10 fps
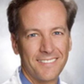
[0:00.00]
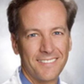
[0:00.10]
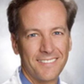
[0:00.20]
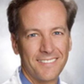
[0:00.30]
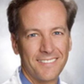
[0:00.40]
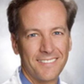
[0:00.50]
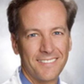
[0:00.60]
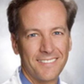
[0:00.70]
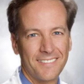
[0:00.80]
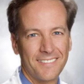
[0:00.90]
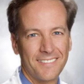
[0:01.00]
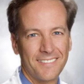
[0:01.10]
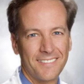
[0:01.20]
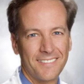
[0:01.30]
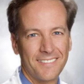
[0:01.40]

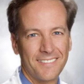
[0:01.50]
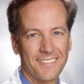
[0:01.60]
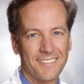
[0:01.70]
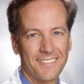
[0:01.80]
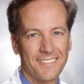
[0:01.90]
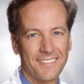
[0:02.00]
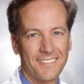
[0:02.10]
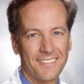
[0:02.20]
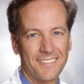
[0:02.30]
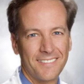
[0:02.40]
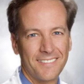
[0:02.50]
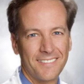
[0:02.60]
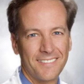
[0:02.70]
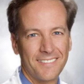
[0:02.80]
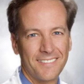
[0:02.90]

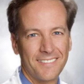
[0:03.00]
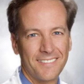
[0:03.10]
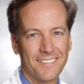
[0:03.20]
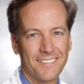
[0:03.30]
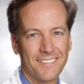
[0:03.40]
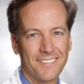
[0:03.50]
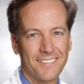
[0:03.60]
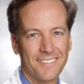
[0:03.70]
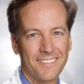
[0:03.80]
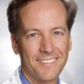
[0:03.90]
The face doesn't move, so there is nothing to read.